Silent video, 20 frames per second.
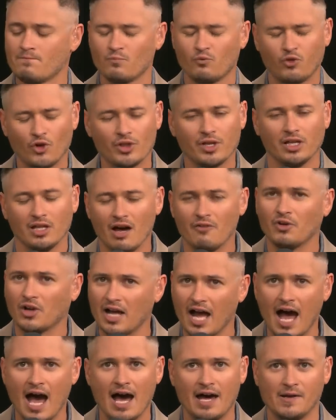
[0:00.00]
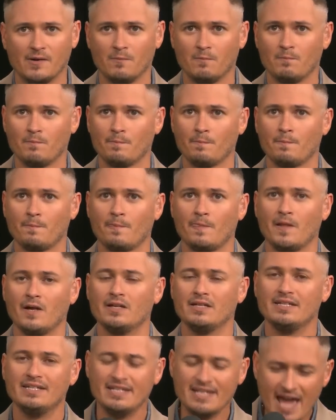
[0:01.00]
for the love of God,
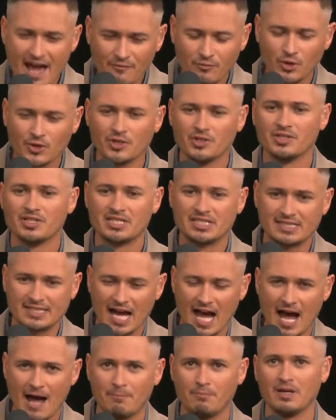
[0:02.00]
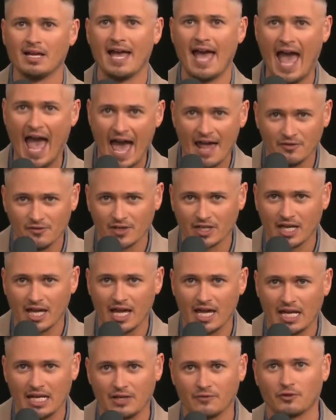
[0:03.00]
never stop
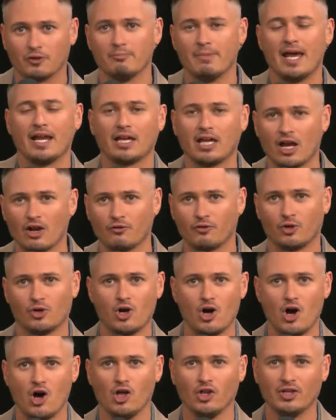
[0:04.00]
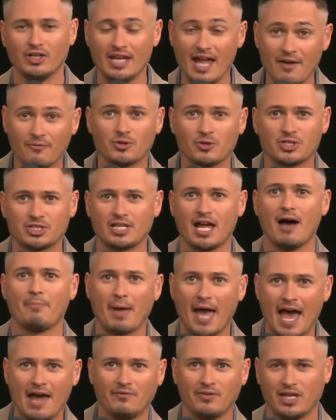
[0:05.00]
advocating for Medicare for all. Never stop
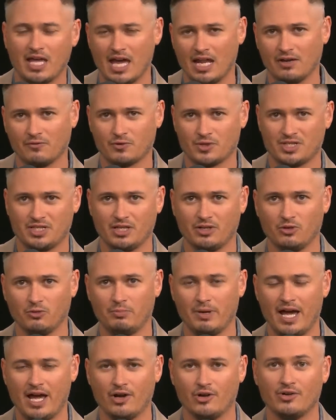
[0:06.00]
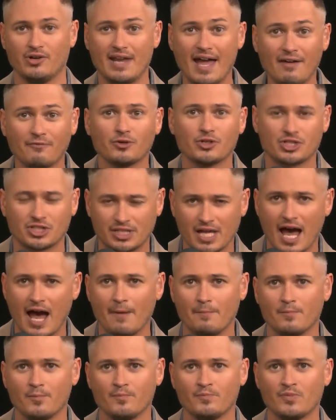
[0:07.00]
advocating for single payer. Never
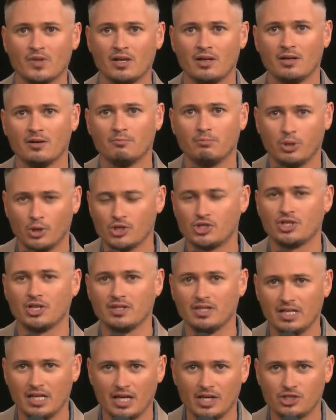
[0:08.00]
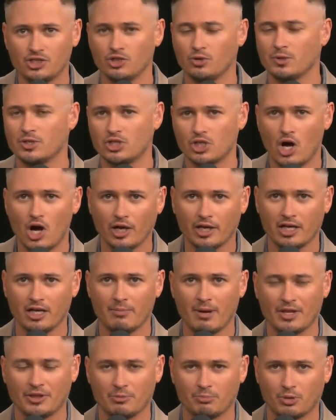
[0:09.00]
stop pushing the issue and talking
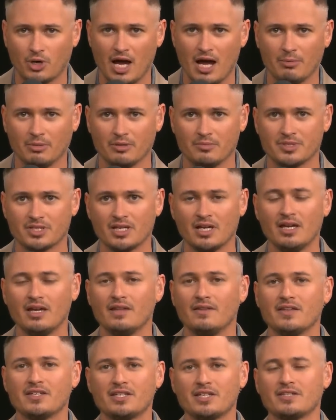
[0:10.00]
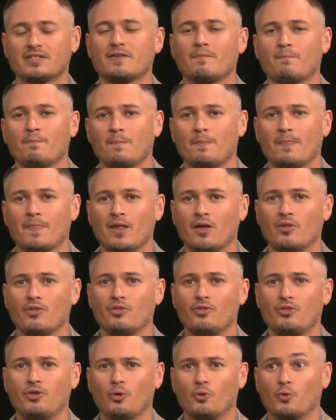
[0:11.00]
about the problems. This is
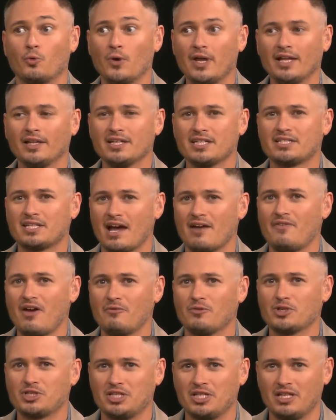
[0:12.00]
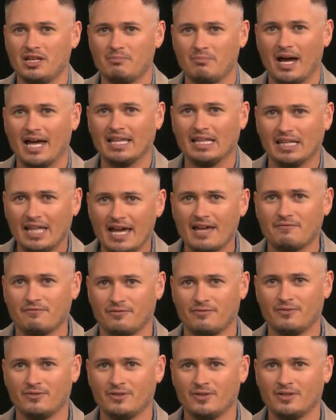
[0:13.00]
the realest I've ever seen in my life.